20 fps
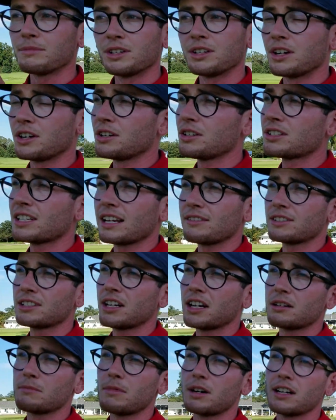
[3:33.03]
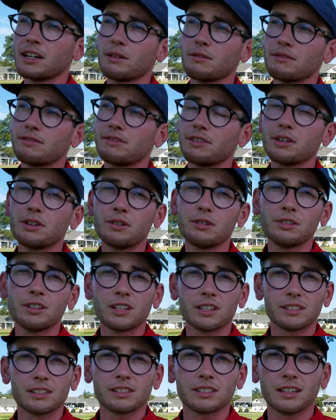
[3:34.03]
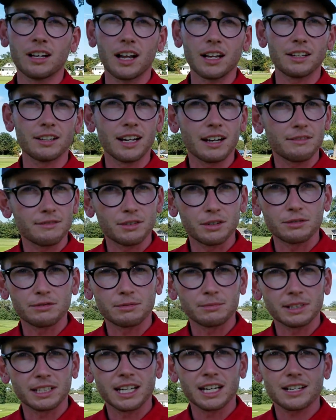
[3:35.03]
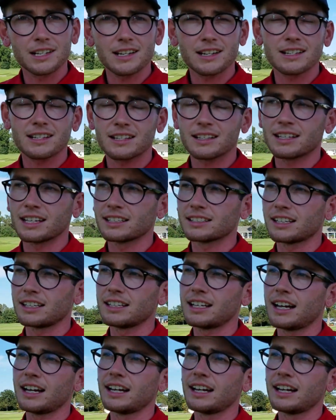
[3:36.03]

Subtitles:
You save a ton of money on food because you get food from the kitchens and things like that.